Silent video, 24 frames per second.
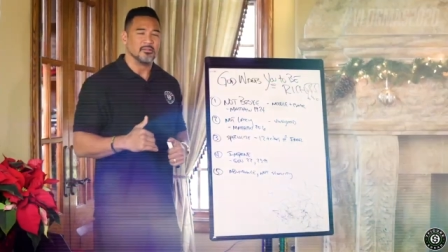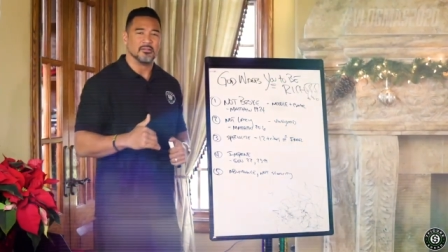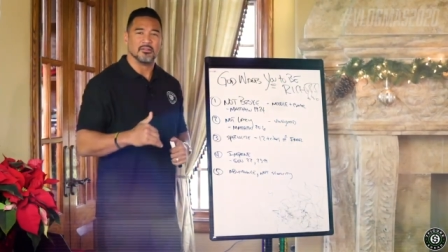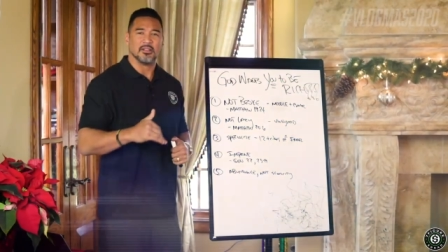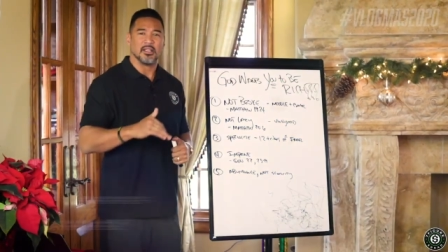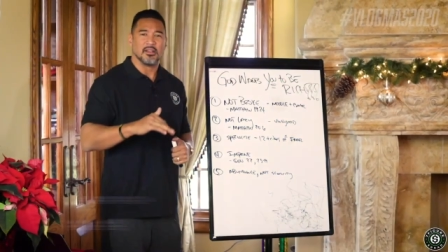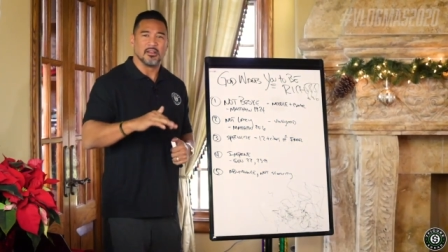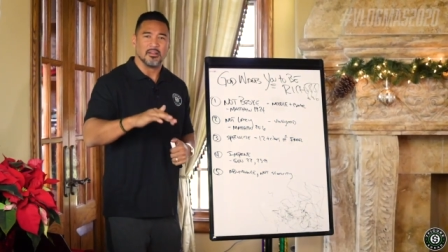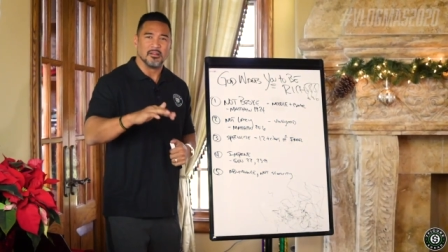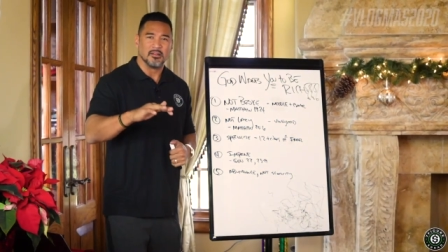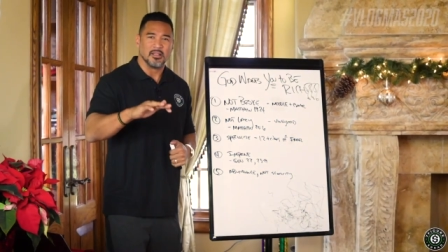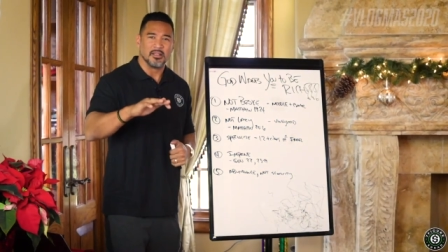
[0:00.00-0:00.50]

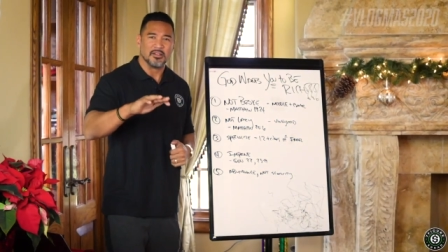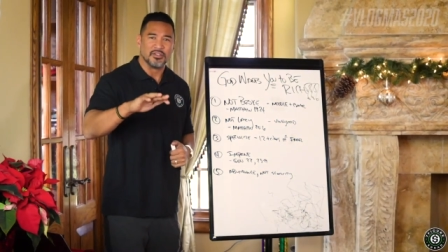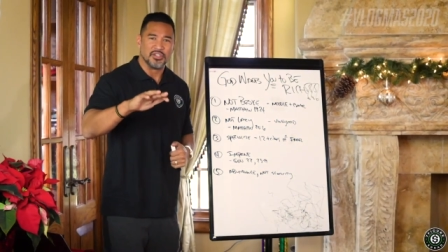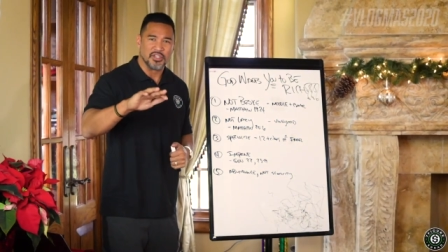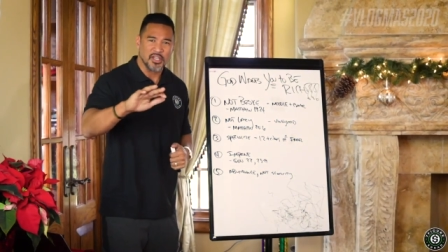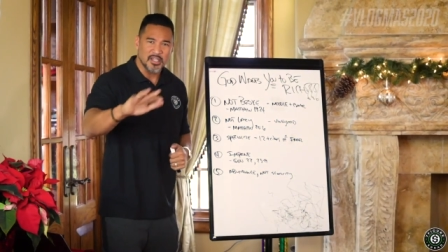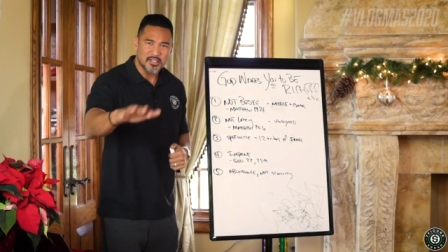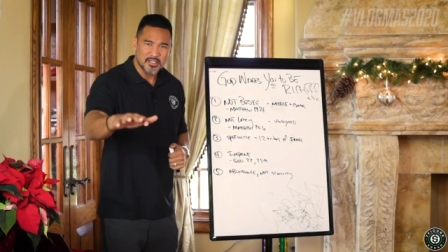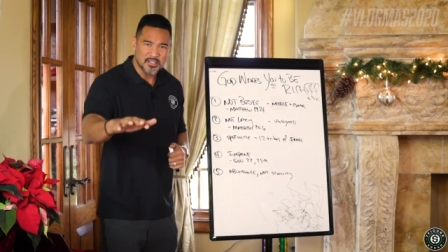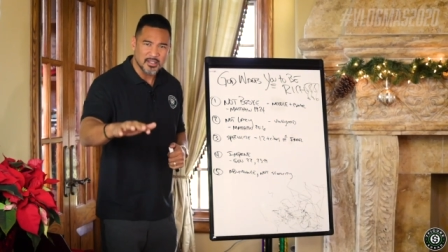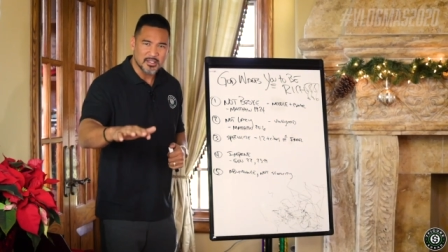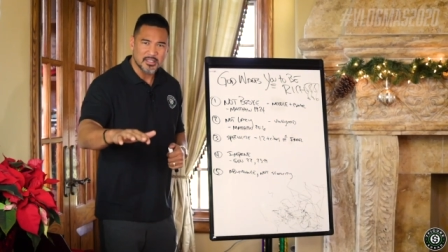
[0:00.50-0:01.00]
The, the
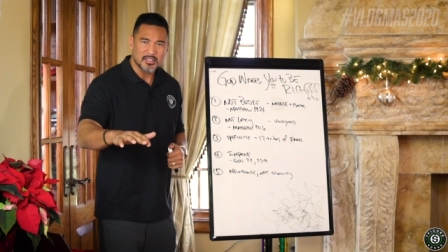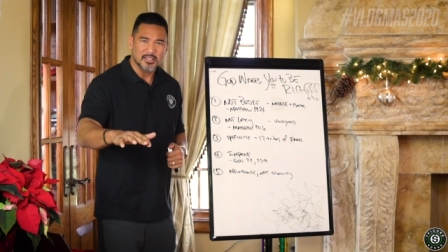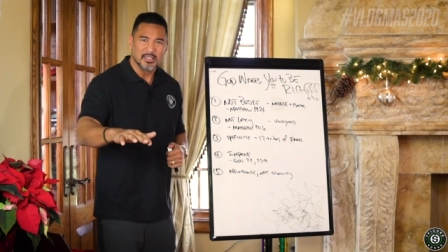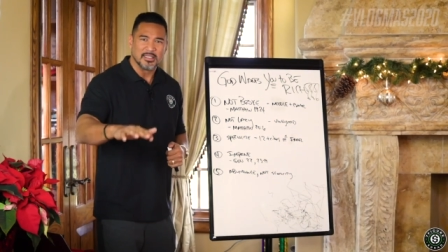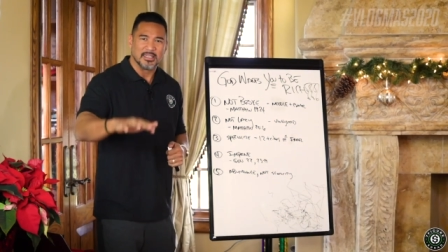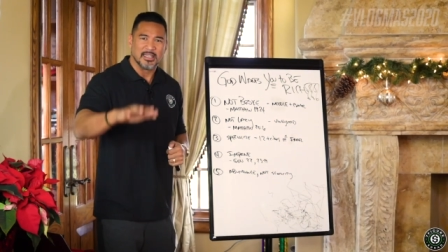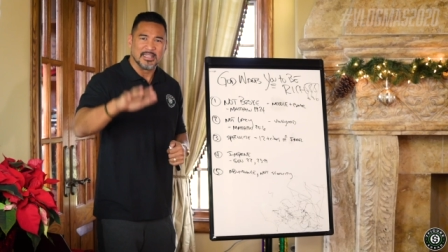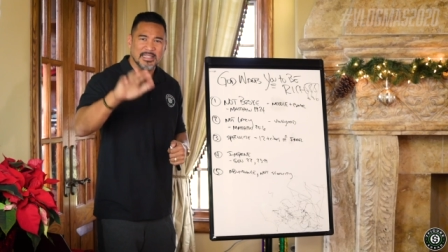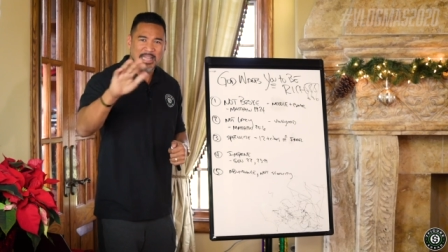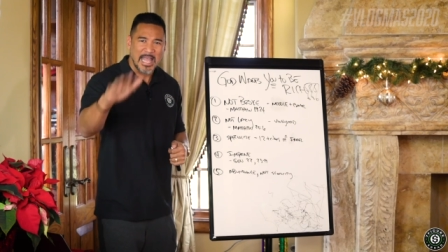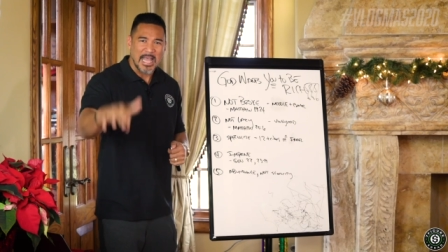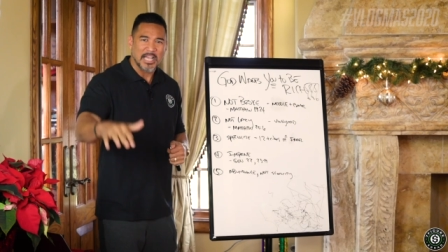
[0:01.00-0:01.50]
Jesus,
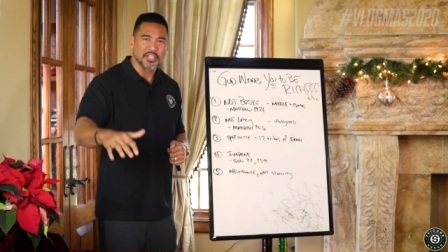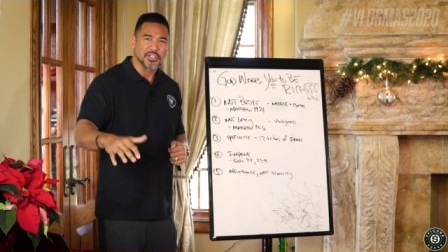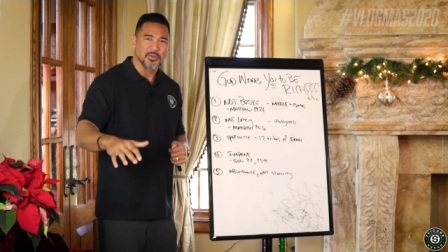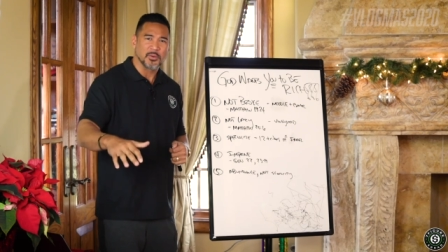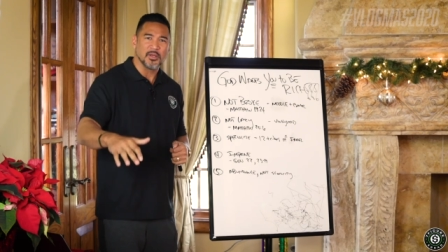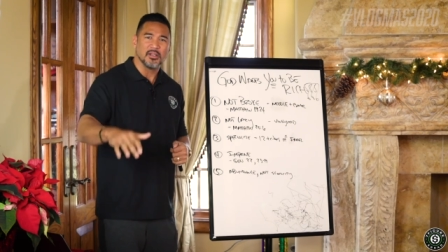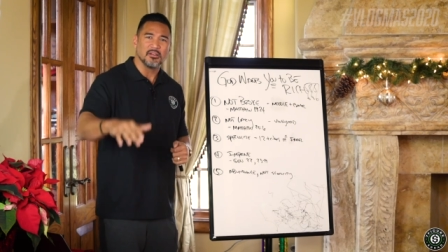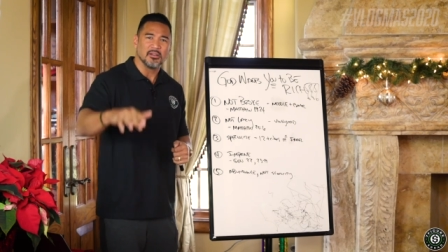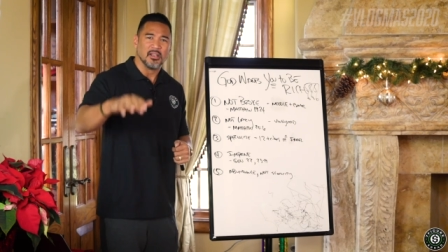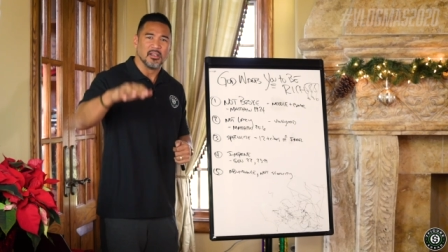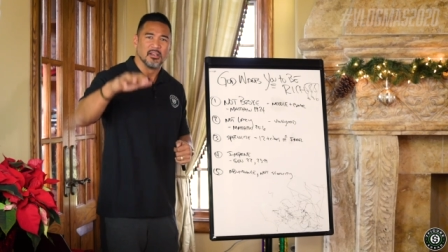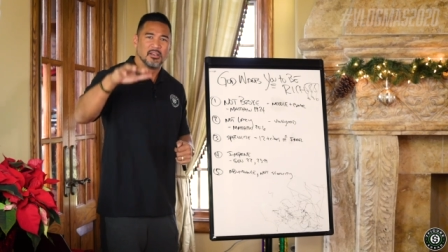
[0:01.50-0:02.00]
the
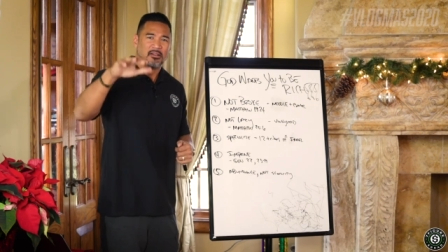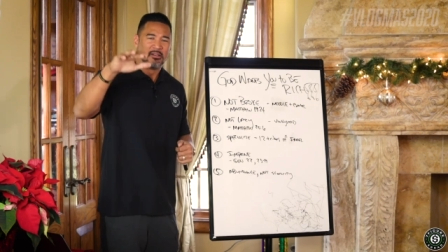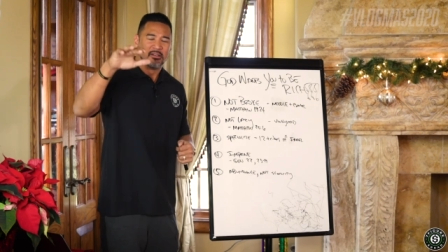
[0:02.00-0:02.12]
Nazarene,